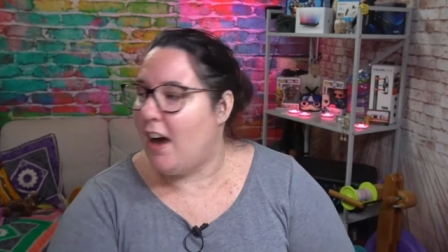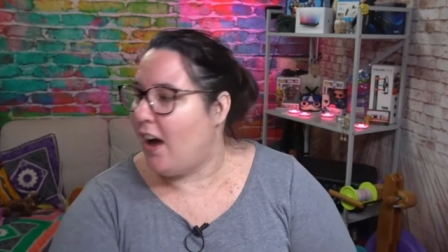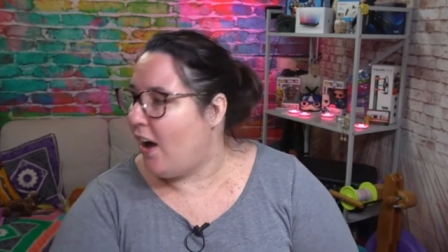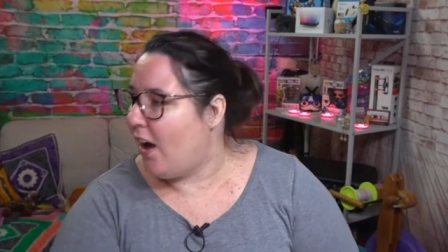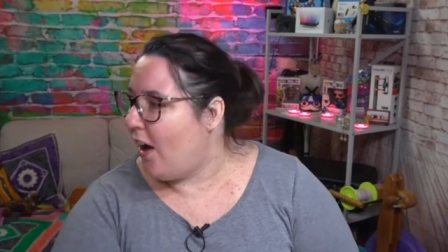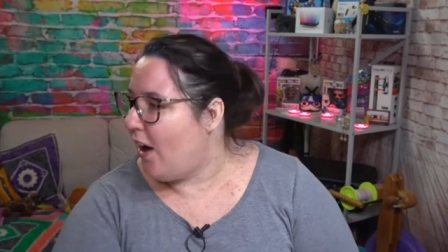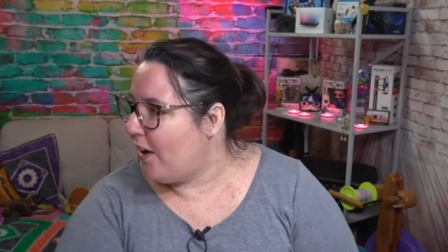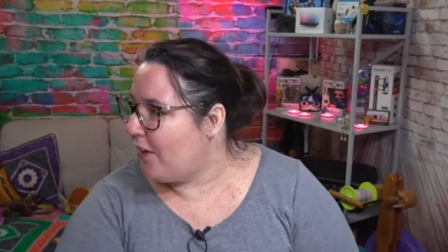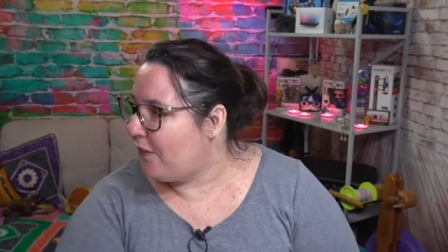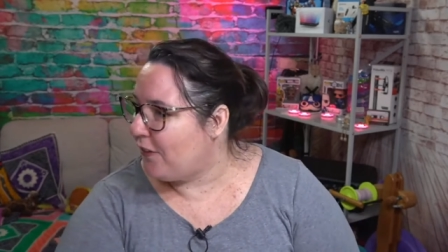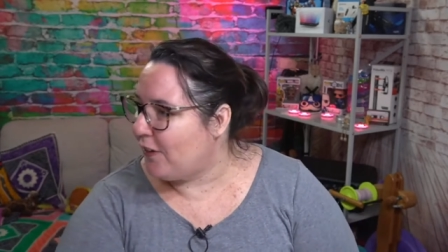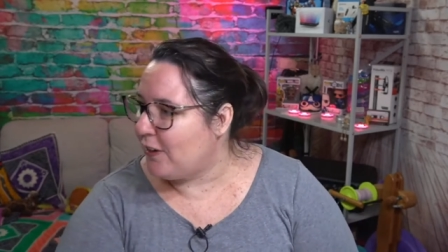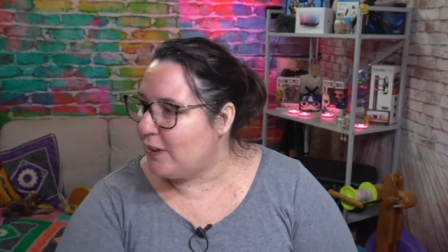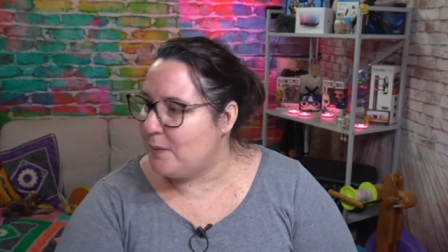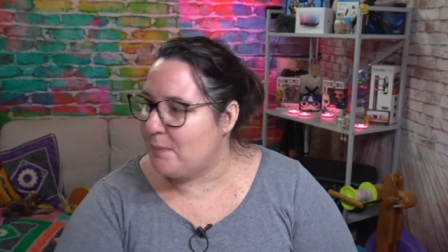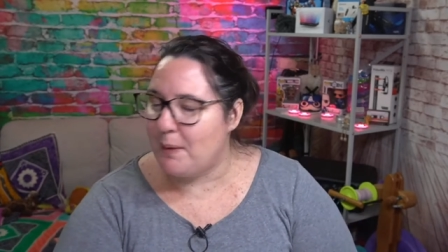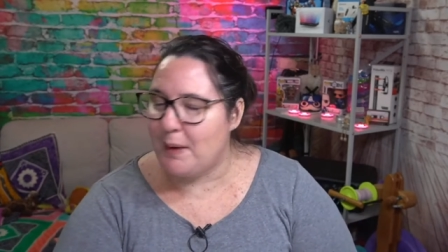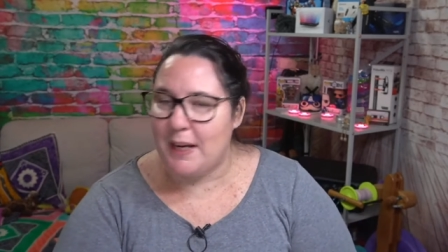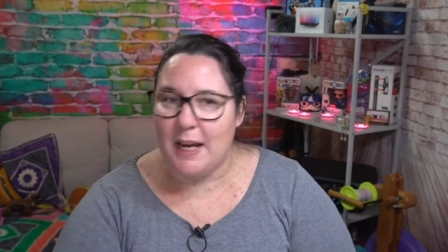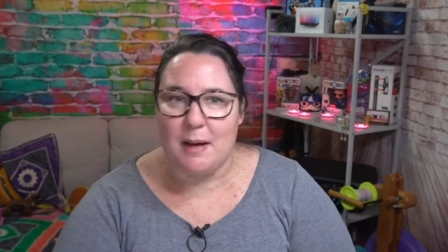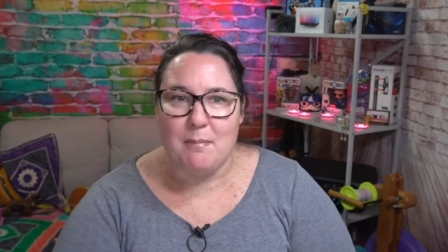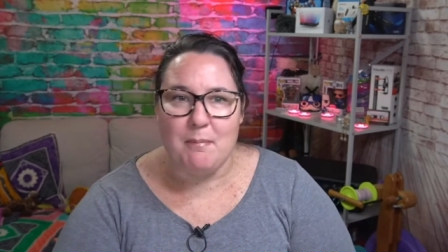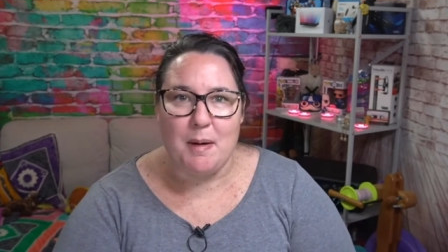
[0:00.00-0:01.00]
oh, I forgot to
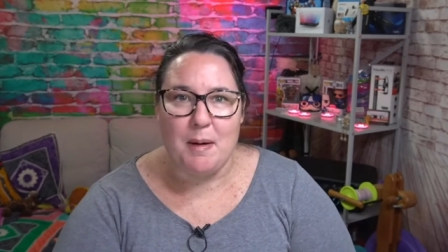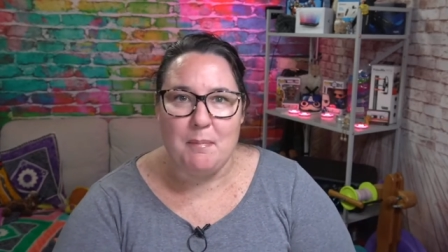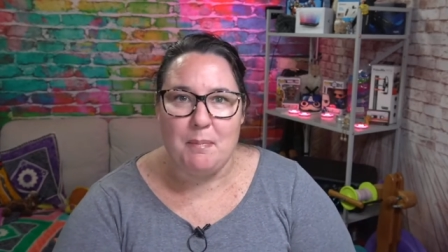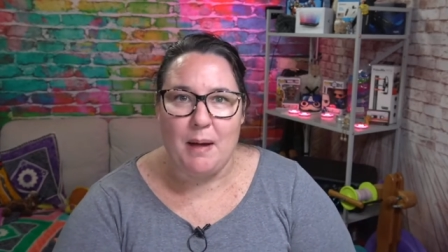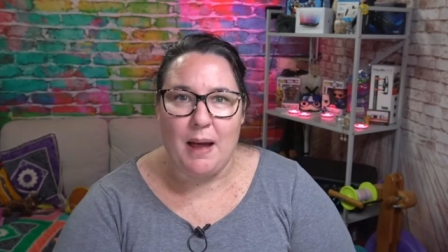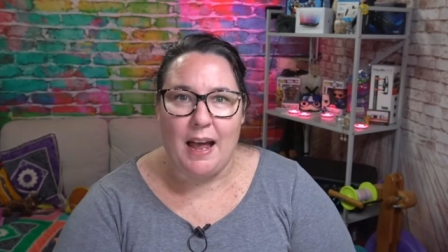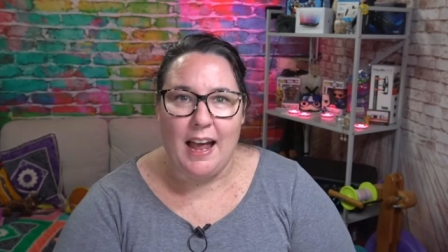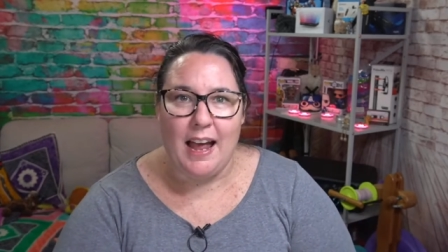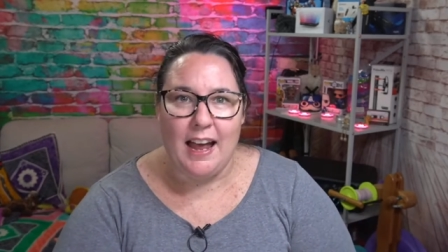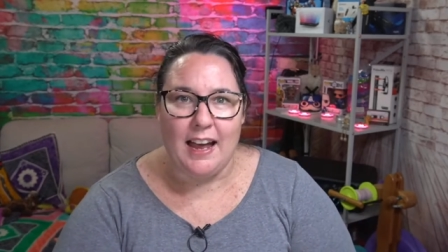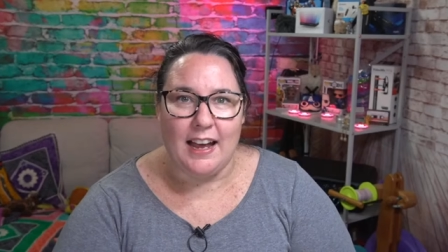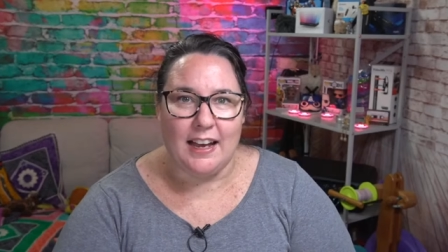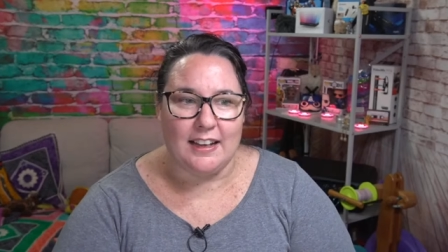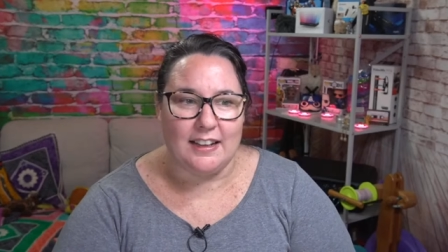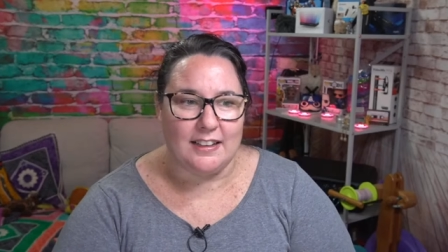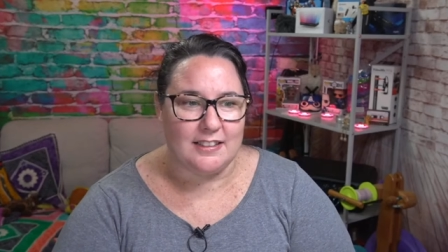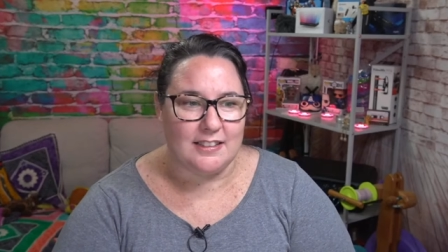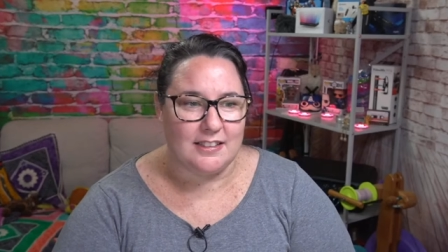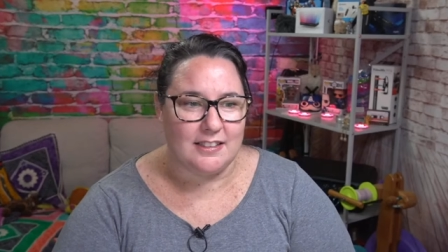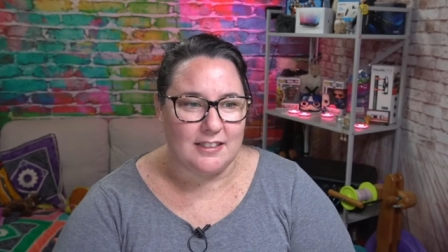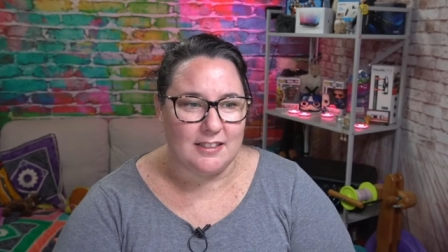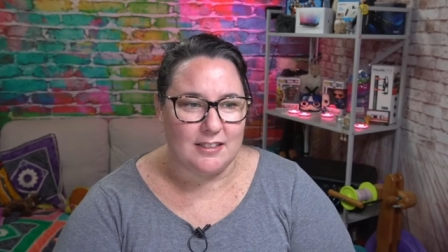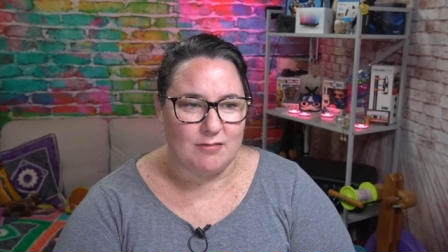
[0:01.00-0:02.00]
bring out my
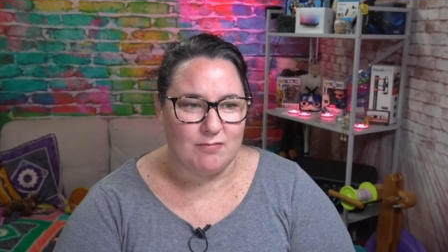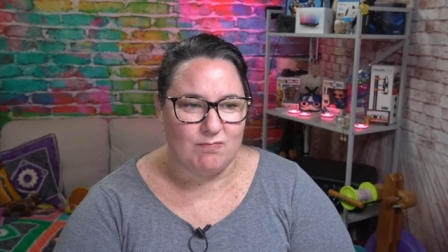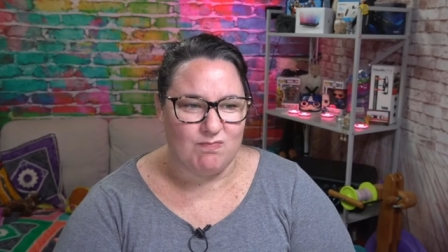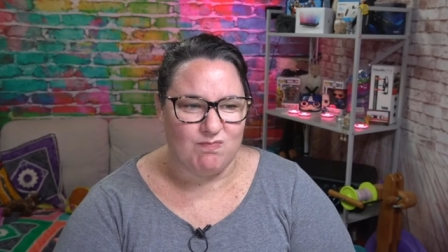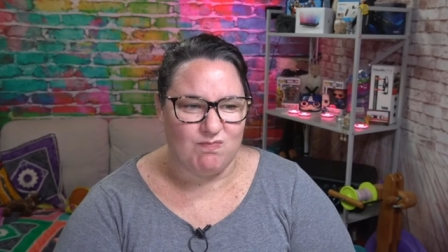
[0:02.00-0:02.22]
bags.